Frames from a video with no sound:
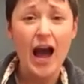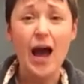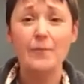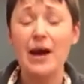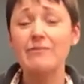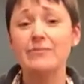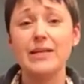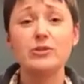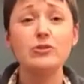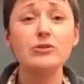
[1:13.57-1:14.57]
Um, I've
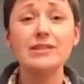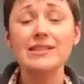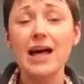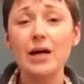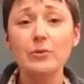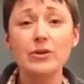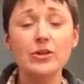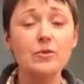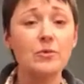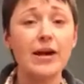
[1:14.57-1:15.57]
made tuna salad with
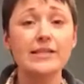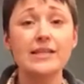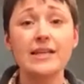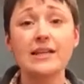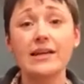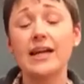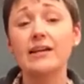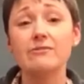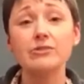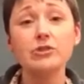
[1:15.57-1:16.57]
it where I take a
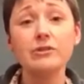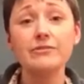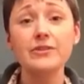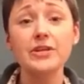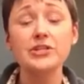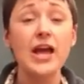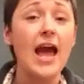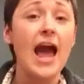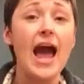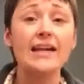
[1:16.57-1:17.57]
can of tuna fish,
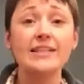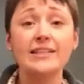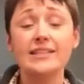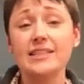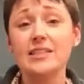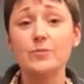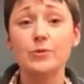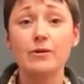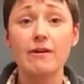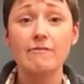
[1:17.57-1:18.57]
add in a
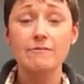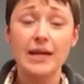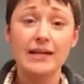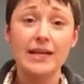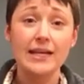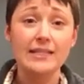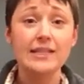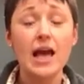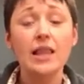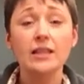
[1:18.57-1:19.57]
teaspoon of mayonnaise,
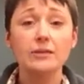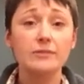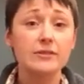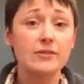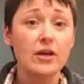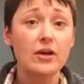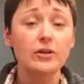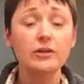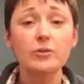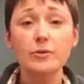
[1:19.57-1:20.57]
a little bit of
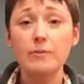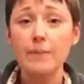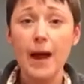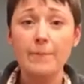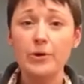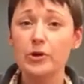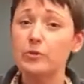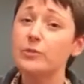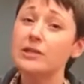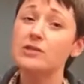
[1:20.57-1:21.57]
salt, a little bit of pepper,
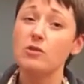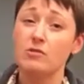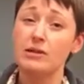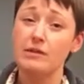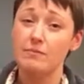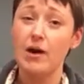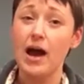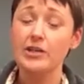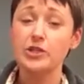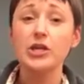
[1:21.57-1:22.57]
you really don't need
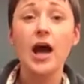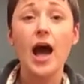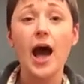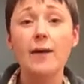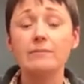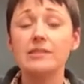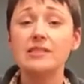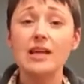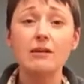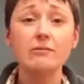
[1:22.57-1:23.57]
much, um,
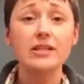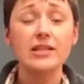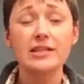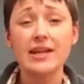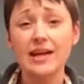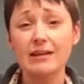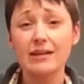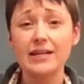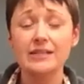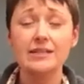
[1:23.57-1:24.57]
celery,
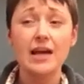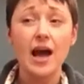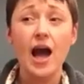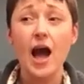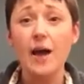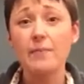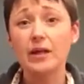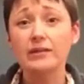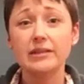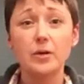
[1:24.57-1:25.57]
carrots, um,
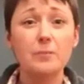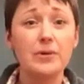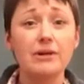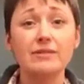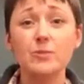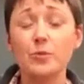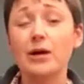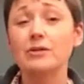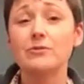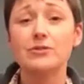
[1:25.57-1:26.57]
a little bit of
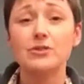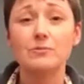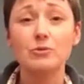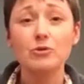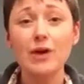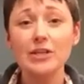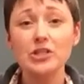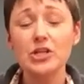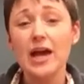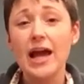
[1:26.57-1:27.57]
sprouts for some
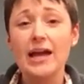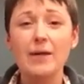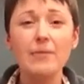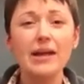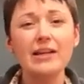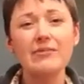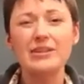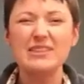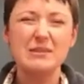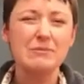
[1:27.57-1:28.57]
crunch, and I might
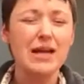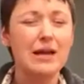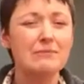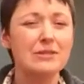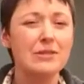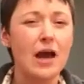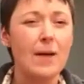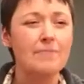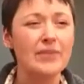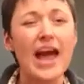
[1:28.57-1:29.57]
even sometimes
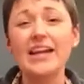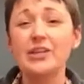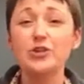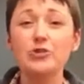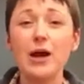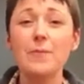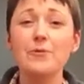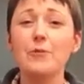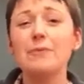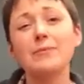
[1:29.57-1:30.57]
um, add in
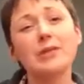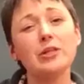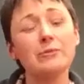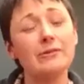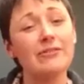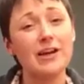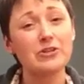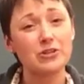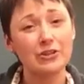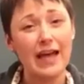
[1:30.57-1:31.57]
cucumber maybe a little bit of
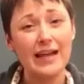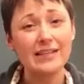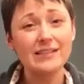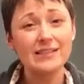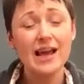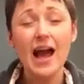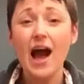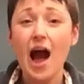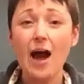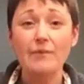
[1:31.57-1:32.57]
extra lettuce.
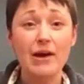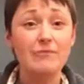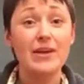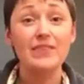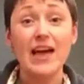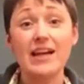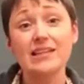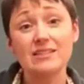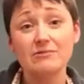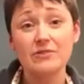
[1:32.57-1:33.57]
Um, I made that
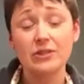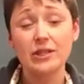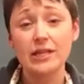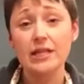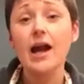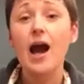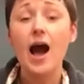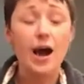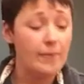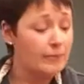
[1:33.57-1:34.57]
as a filling.
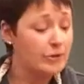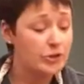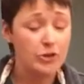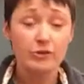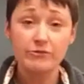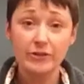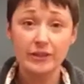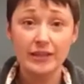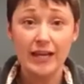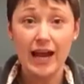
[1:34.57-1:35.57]
Um, I'm going to show you a
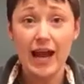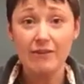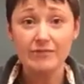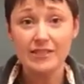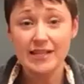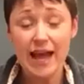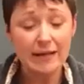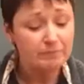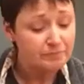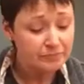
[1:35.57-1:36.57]
filling that I have
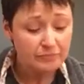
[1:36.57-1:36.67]
today.